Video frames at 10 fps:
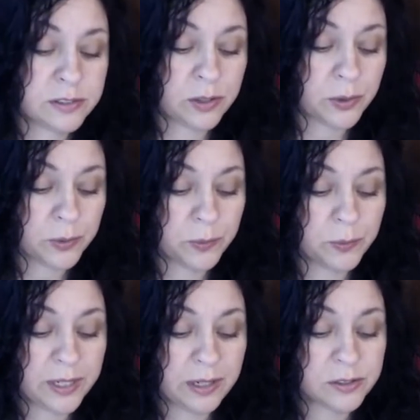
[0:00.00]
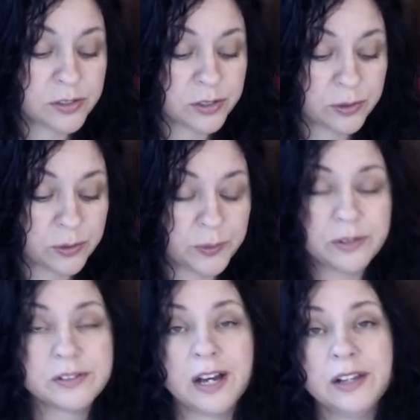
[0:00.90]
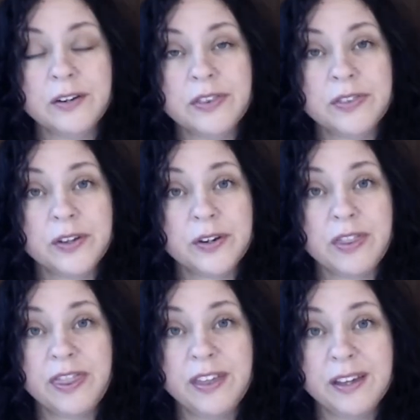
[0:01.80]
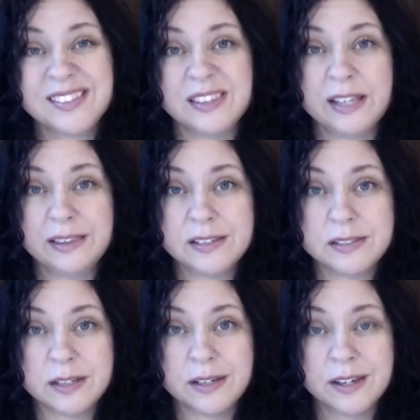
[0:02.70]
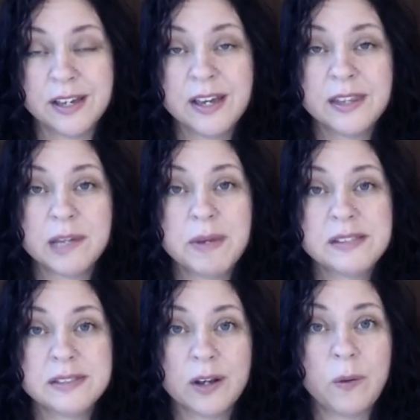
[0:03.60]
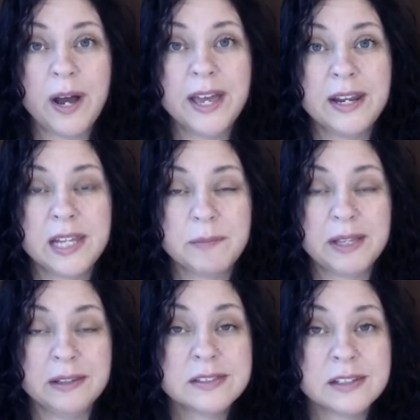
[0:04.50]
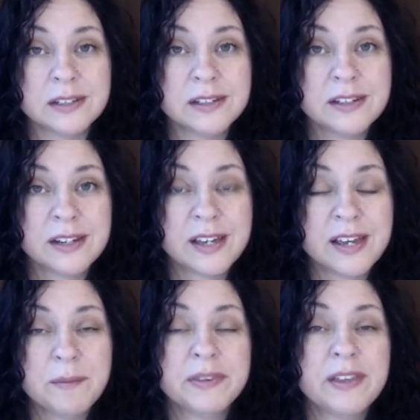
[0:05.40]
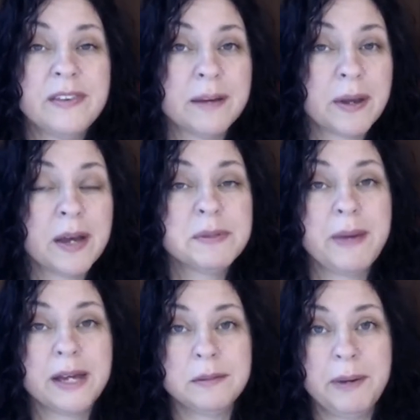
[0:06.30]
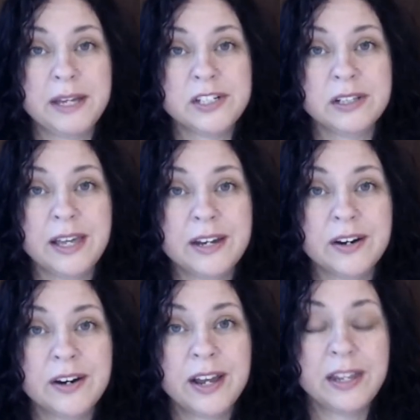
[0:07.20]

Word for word: So when you tell her the good things and they listen, they may sit quiet and they may listen, but then that comes back to bite you later.